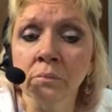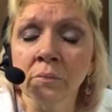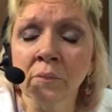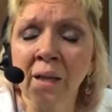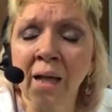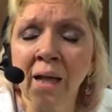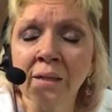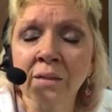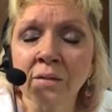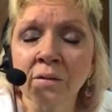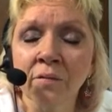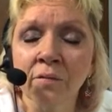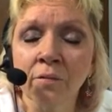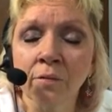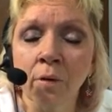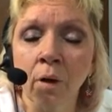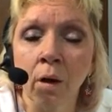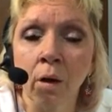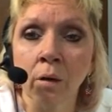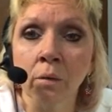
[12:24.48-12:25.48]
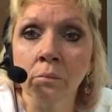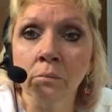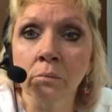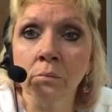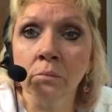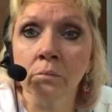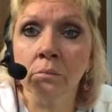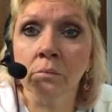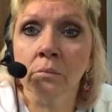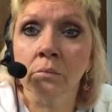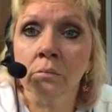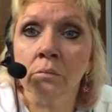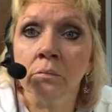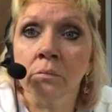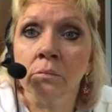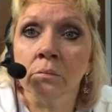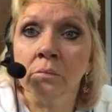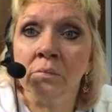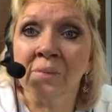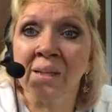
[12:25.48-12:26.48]
lots of um,
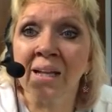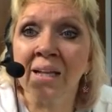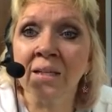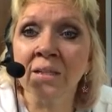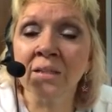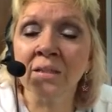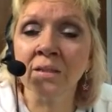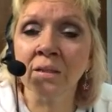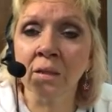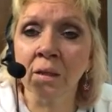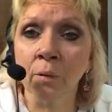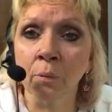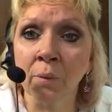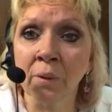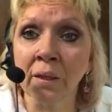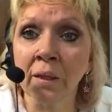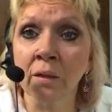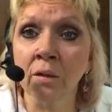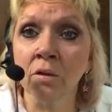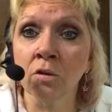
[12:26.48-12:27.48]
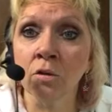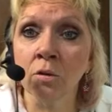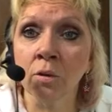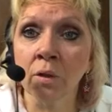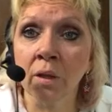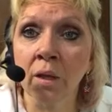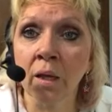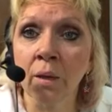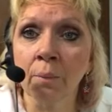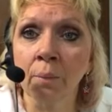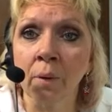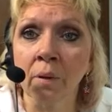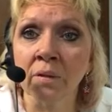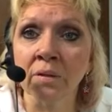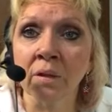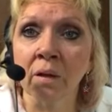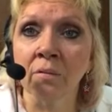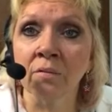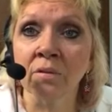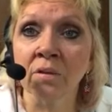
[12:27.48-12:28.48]
things that we need to do to keep
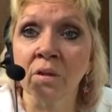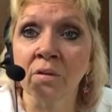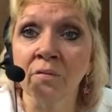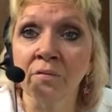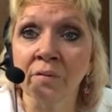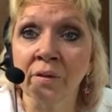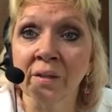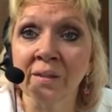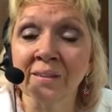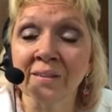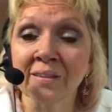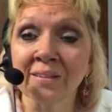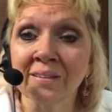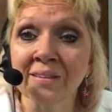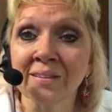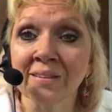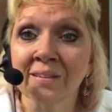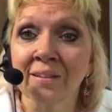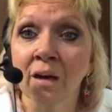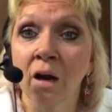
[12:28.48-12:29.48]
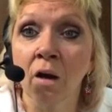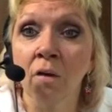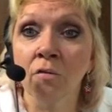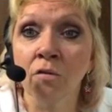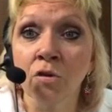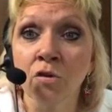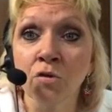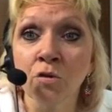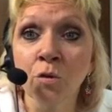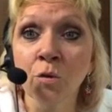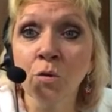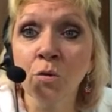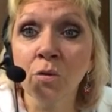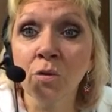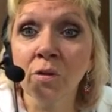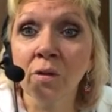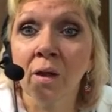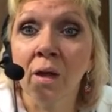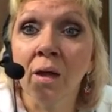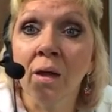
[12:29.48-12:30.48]
ourselves convinced of the
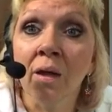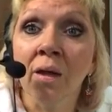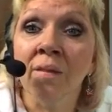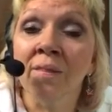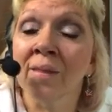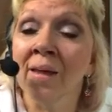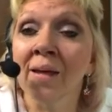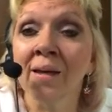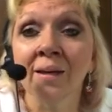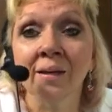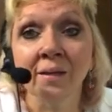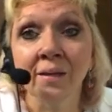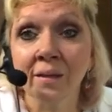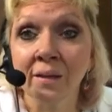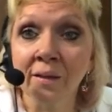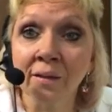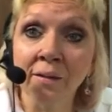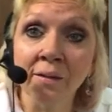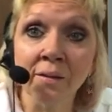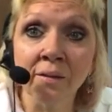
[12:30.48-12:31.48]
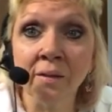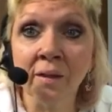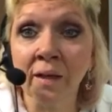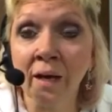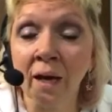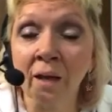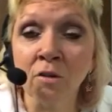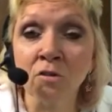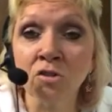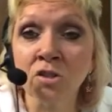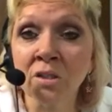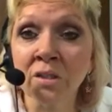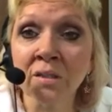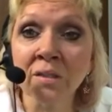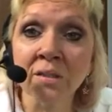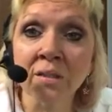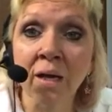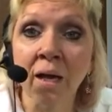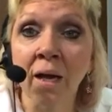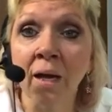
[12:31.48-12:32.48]
truth that
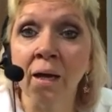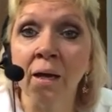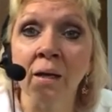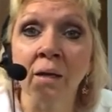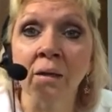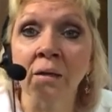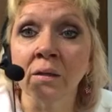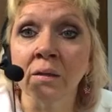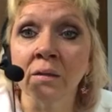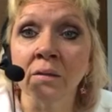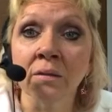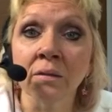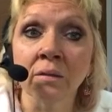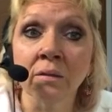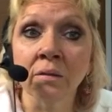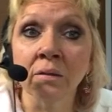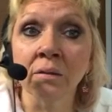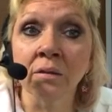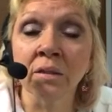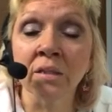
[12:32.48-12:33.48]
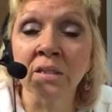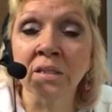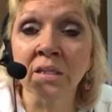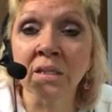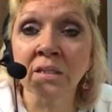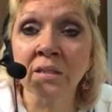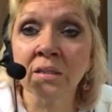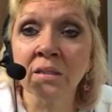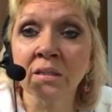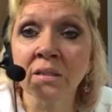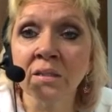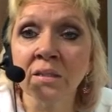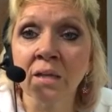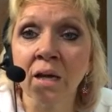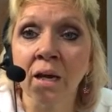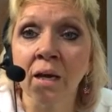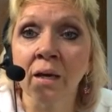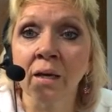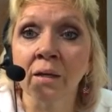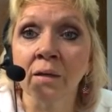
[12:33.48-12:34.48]
allergies and diseases
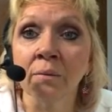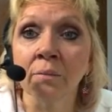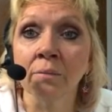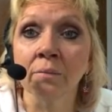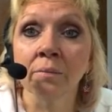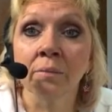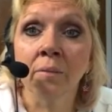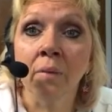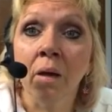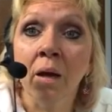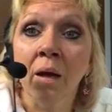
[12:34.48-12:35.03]
and